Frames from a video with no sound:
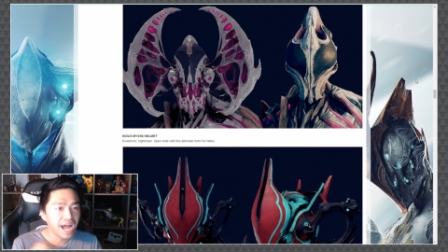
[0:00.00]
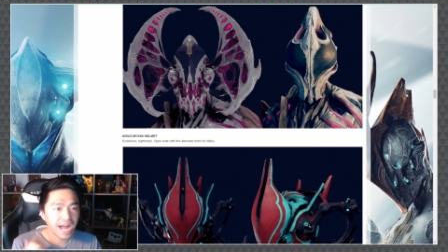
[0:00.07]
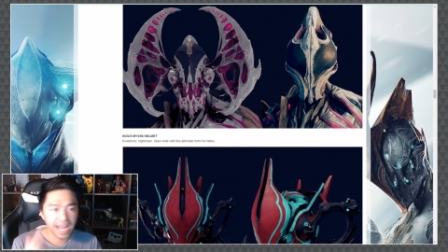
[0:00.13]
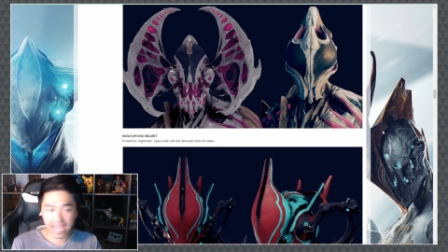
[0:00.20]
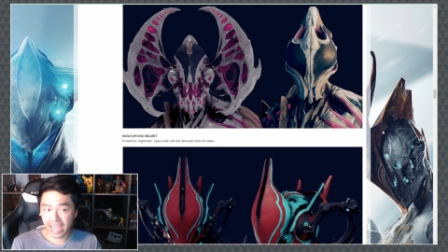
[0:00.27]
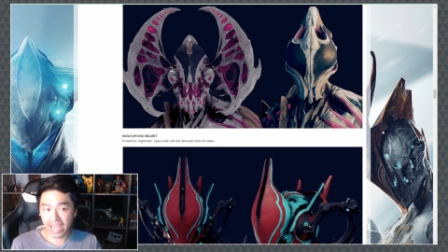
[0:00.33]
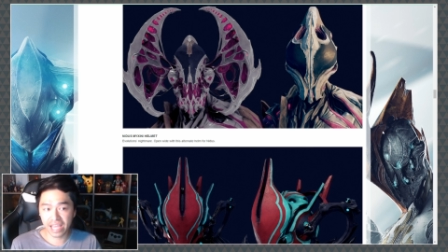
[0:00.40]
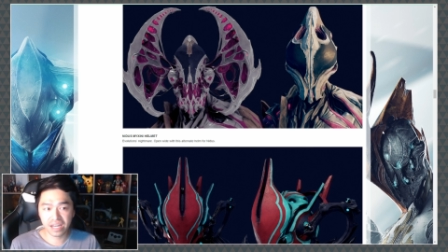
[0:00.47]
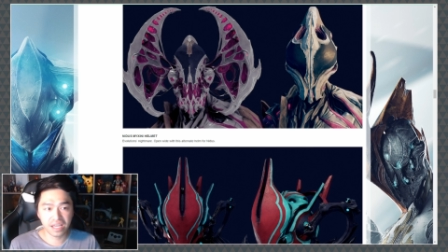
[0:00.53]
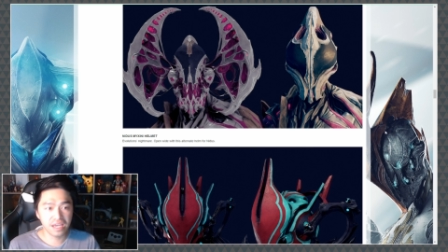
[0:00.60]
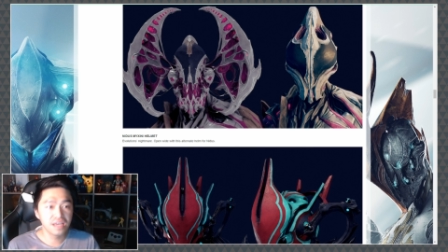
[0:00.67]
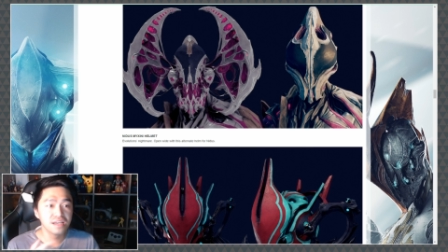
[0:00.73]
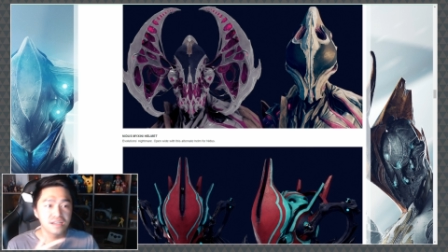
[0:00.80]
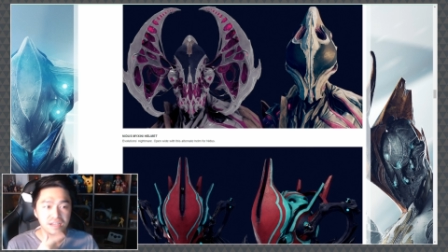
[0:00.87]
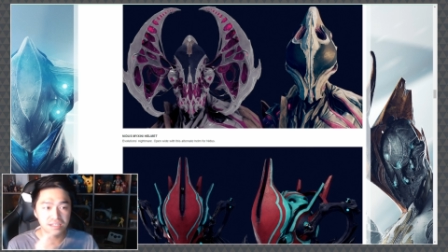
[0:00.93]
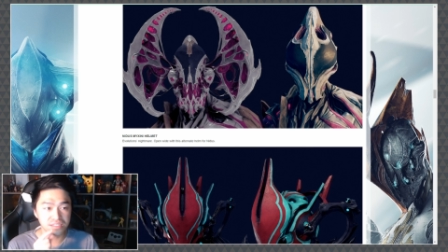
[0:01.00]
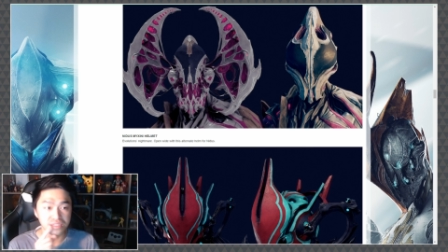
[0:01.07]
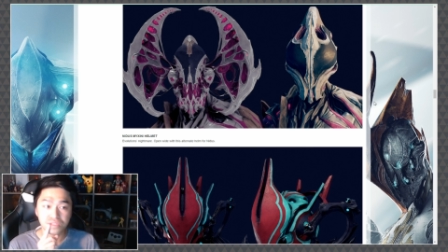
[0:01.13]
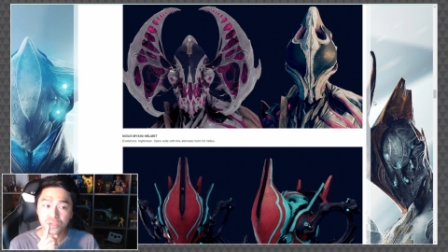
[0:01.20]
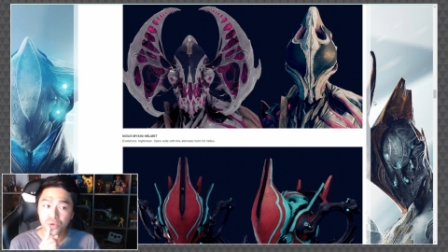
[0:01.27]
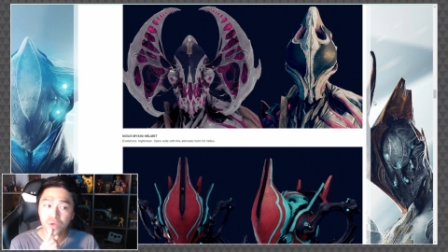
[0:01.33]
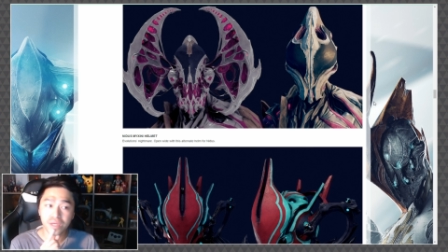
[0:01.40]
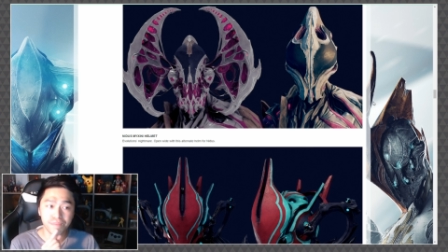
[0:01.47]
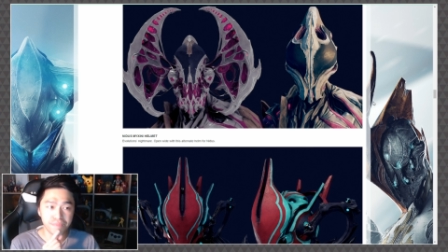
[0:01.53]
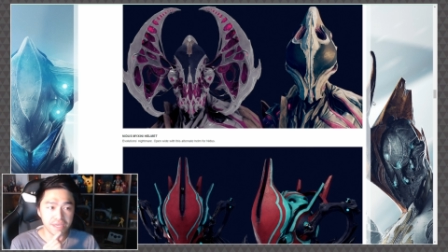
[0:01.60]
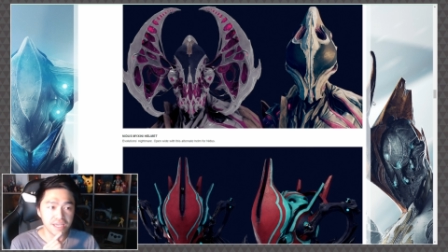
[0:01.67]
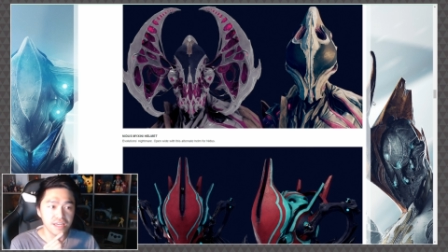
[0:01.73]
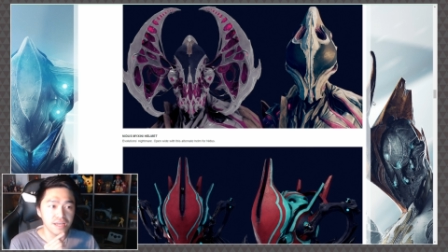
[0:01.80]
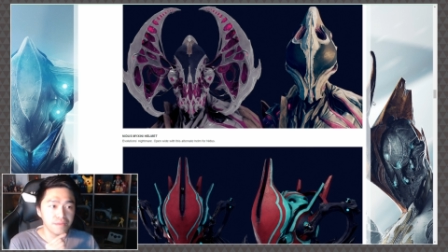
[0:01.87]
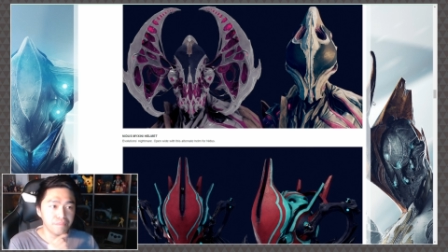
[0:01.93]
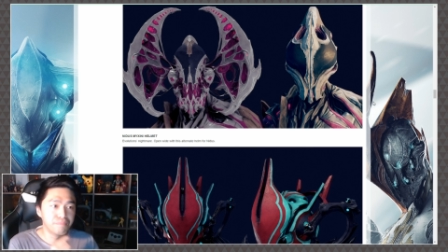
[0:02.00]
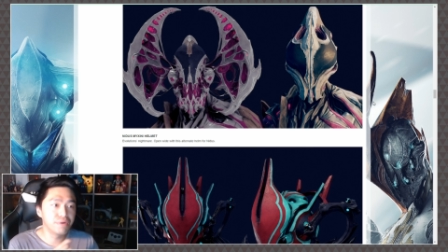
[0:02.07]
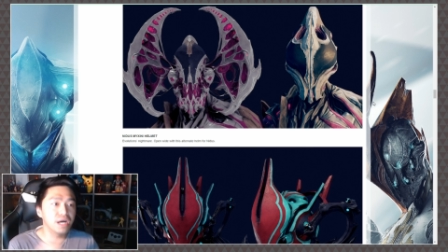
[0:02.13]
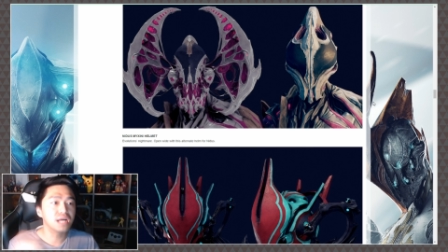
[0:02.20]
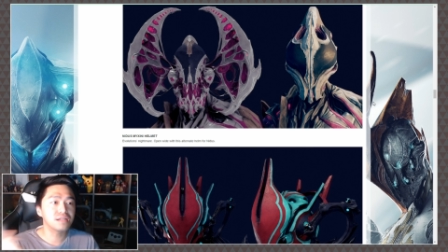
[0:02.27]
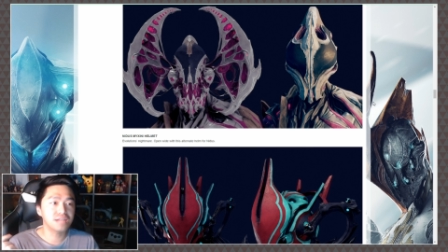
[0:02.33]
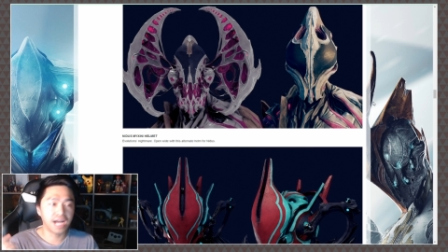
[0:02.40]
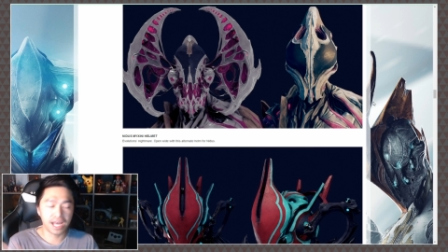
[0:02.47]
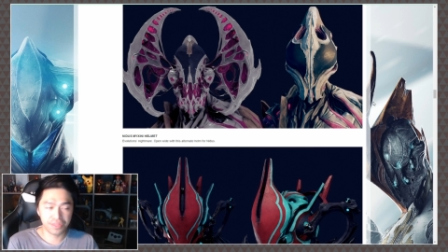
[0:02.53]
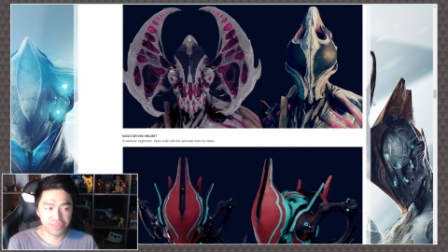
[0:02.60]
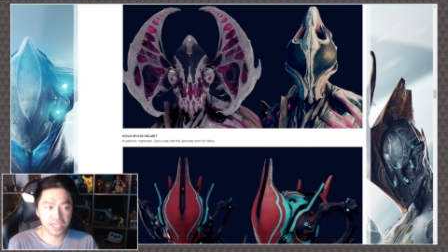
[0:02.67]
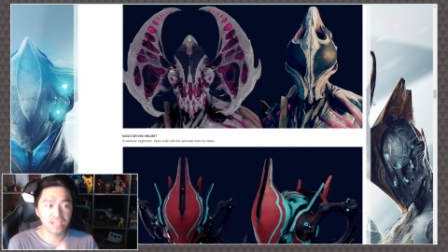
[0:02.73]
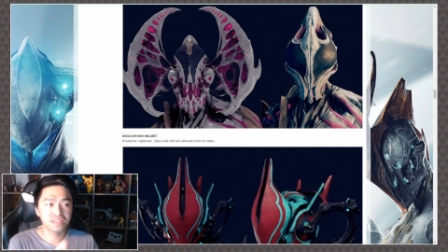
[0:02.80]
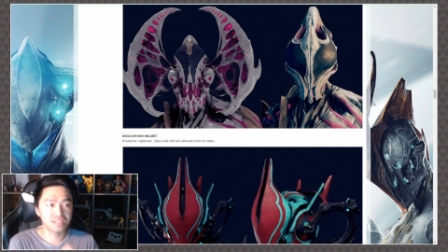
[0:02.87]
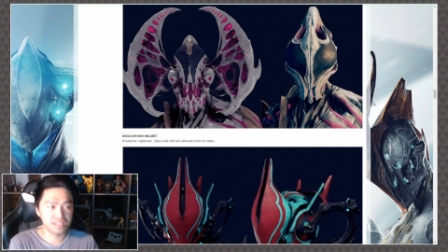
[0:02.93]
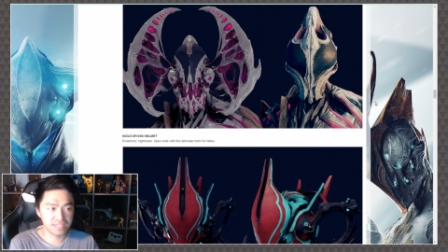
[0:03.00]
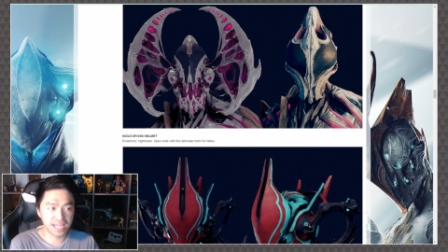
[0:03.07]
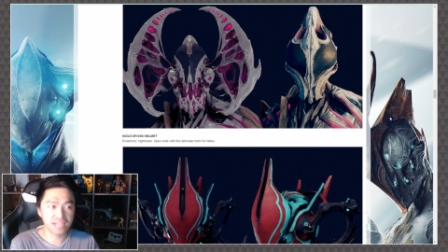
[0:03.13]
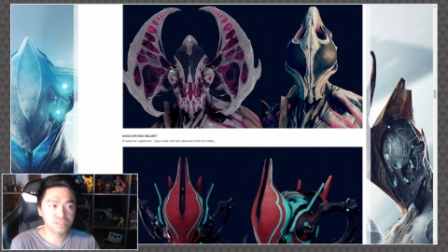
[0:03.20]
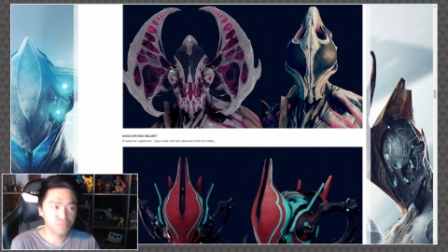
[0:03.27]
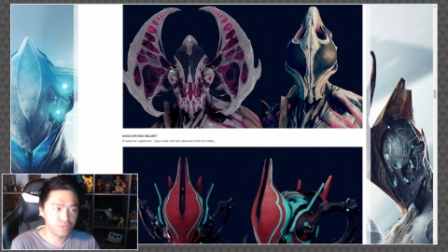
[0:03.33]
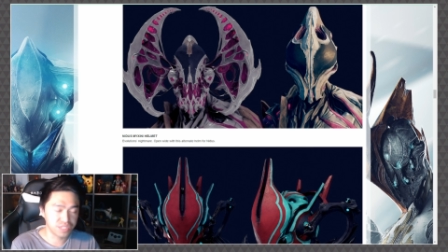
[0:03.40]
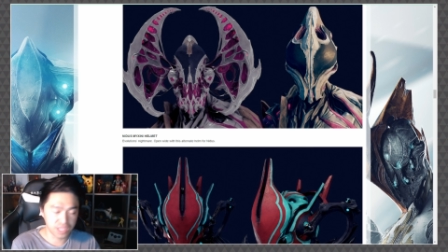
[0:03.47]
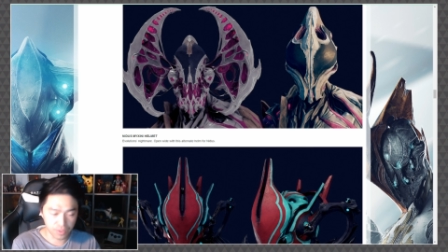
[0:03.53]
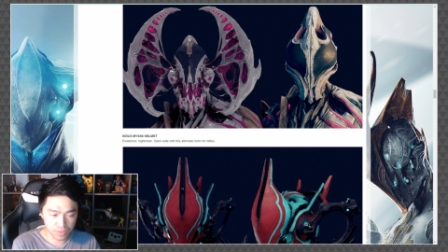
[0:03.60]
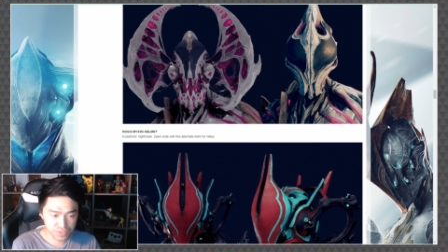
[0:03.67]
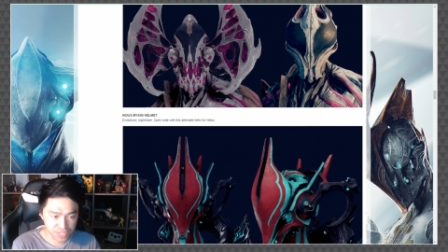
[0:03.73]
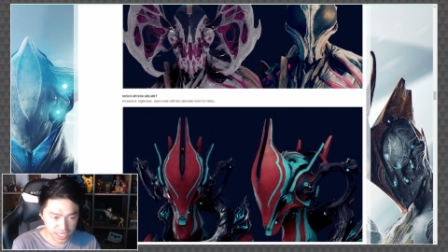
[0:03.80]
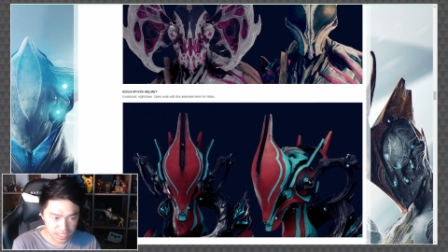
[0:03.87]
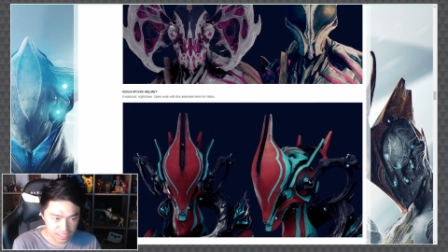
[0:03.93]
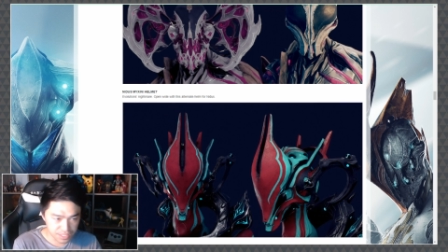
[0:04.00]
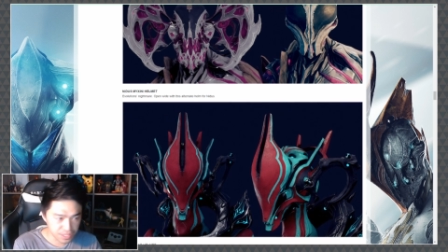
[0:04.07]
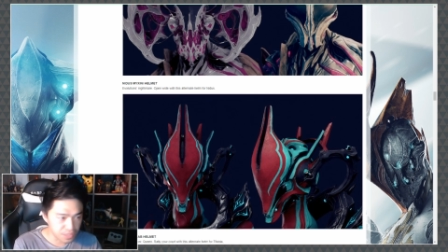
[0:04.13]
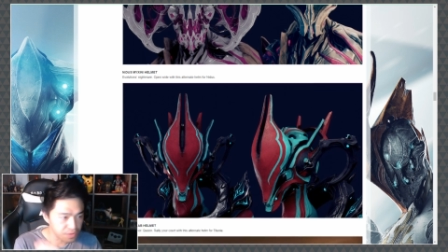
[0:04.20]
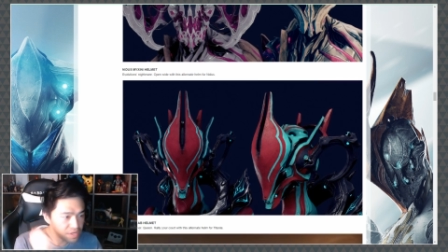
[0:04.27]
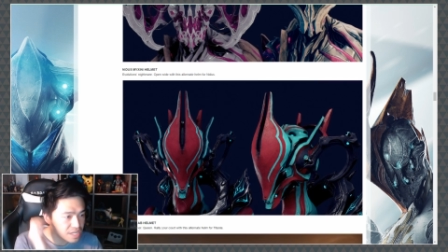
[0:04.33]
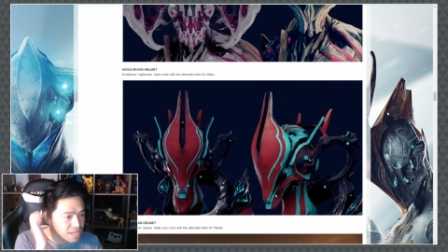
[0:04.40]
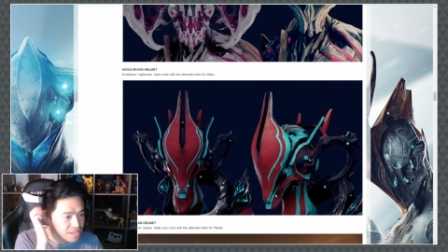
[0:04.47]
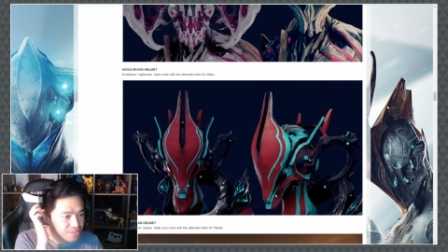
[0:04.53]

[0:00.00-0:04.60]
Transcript: I hate it because it's creepy, but I think that that's what they were trying to do.